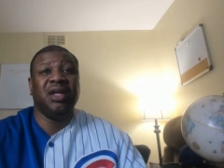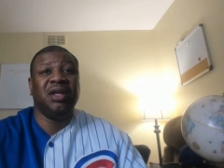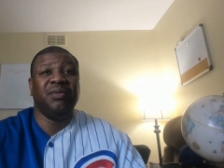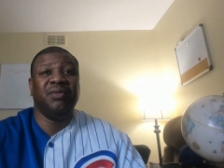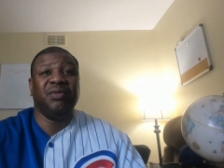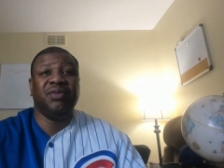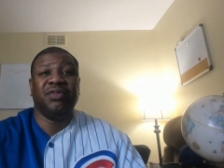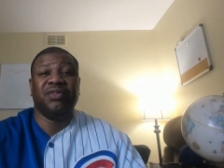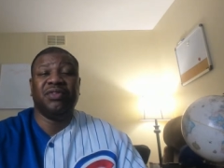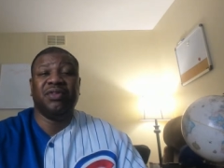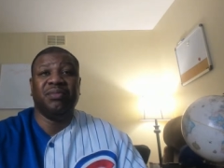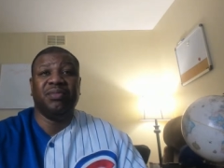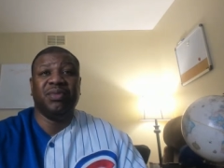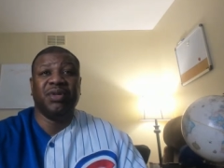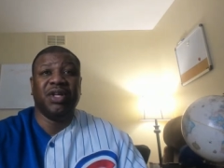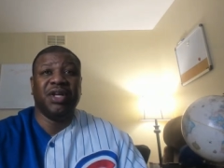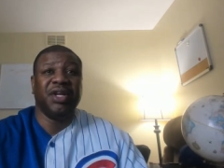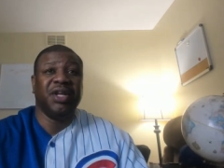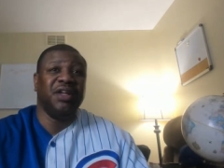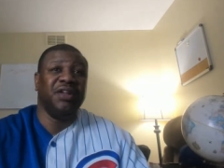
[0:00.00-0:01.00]
it was the
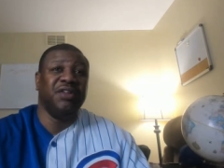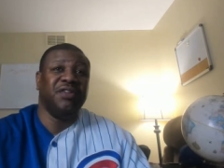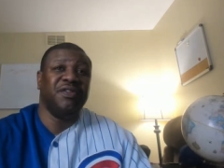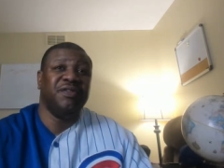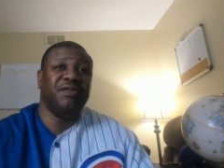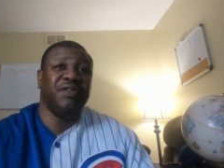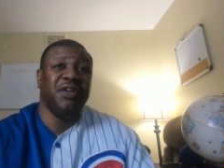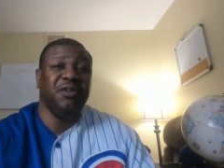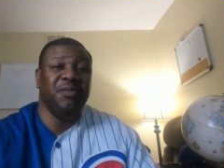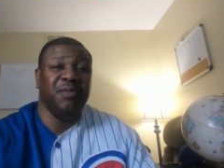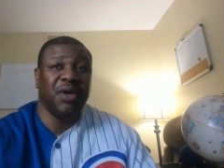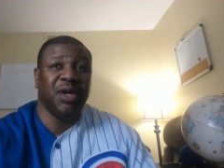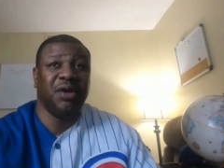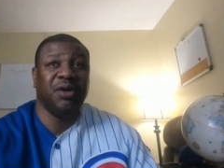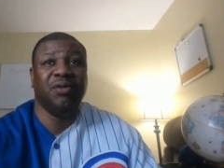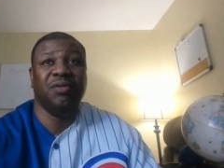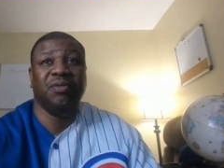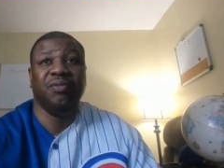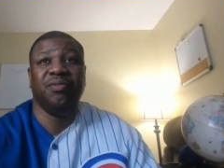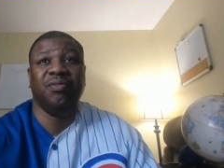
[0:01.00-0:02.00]
bloodiest
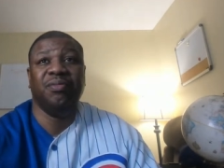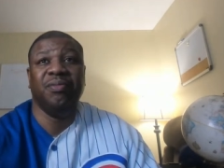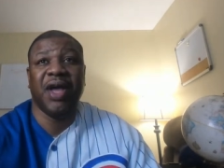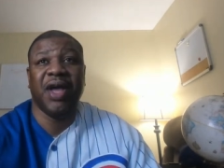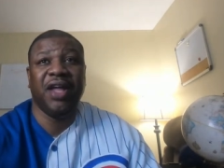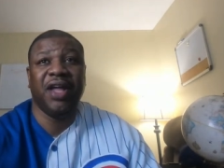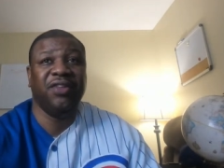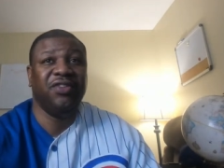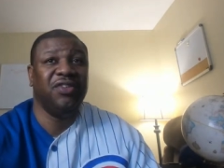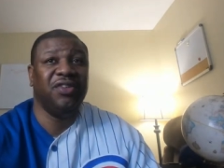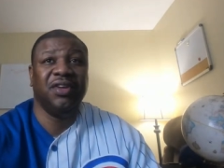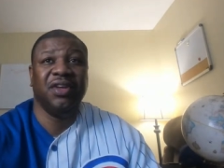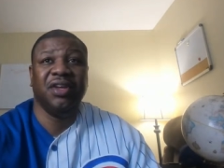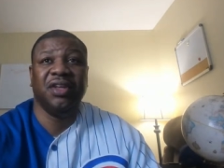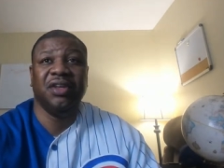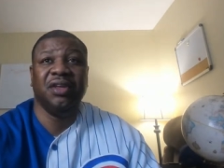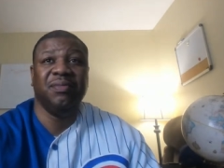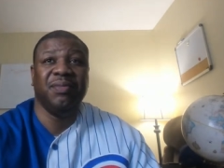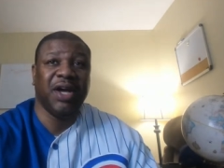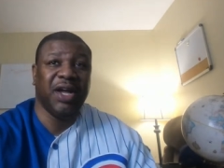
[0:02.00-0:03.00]
female match
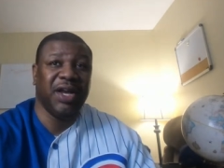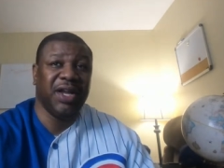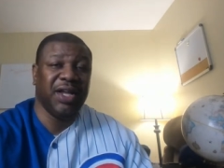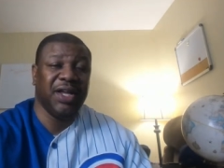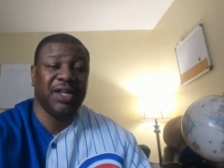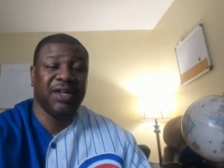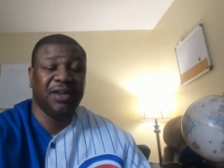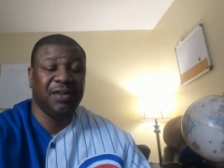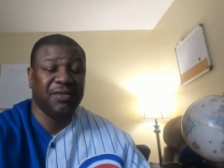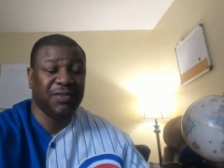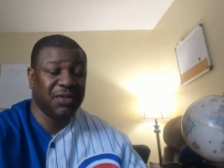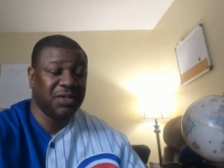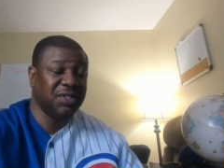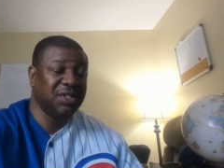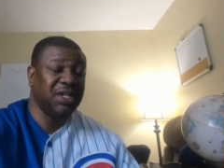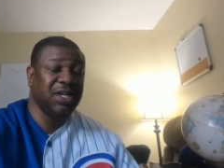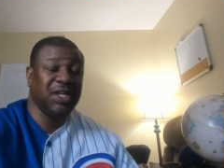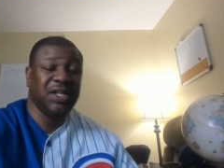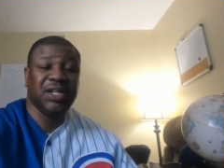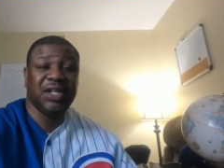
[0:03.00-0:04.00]
anybody had ever
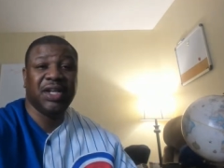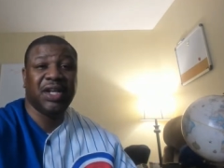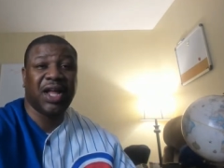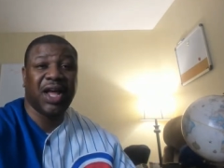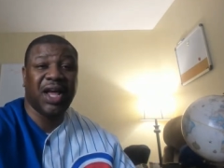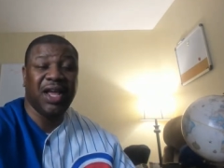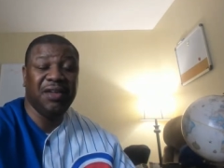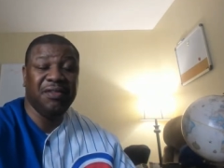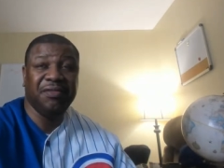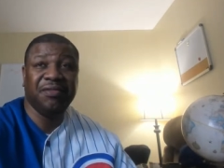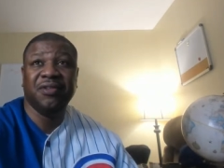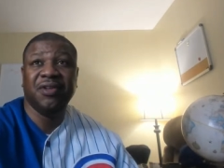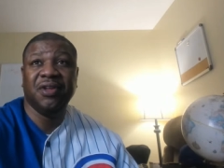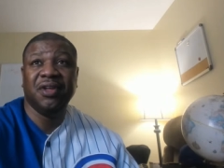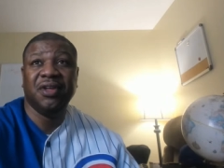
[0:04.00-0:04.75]
seen in life.